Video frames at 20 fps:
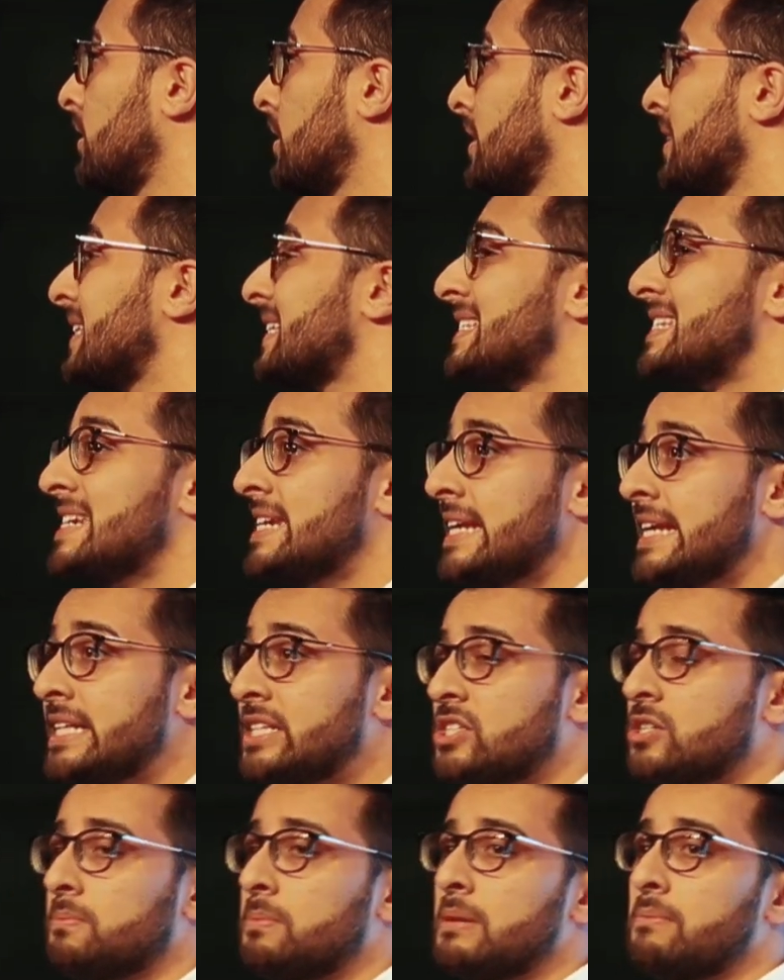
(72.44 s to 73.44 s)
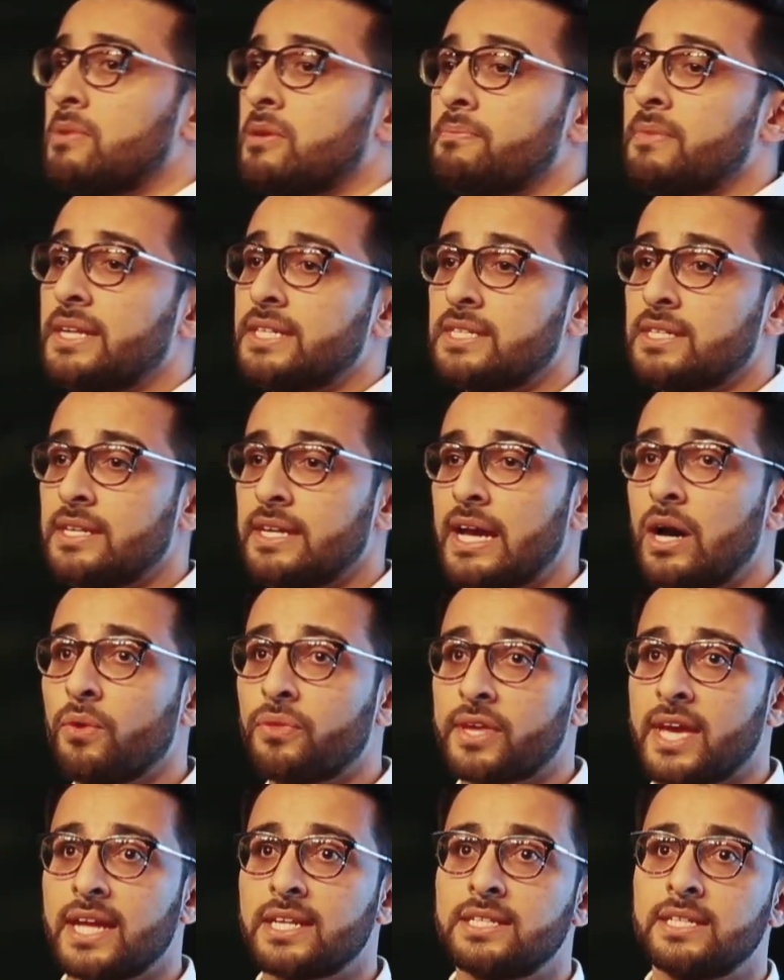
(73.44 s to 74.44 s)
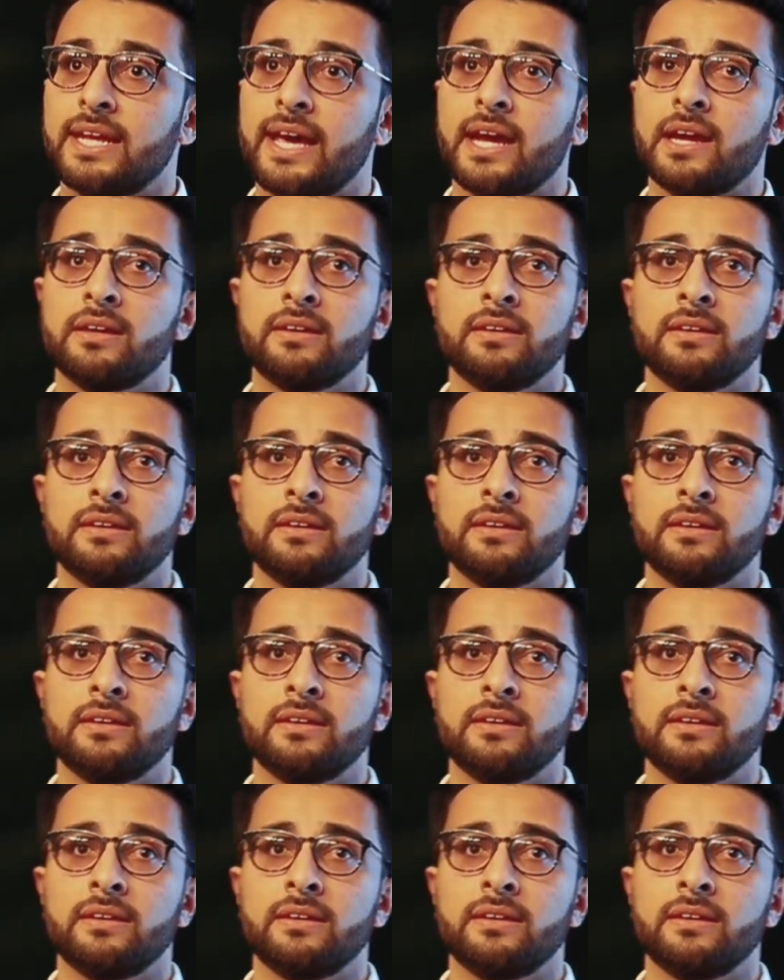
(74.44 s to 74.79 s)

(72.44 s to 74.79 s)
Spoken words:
This needs to be implemented in healthcare today.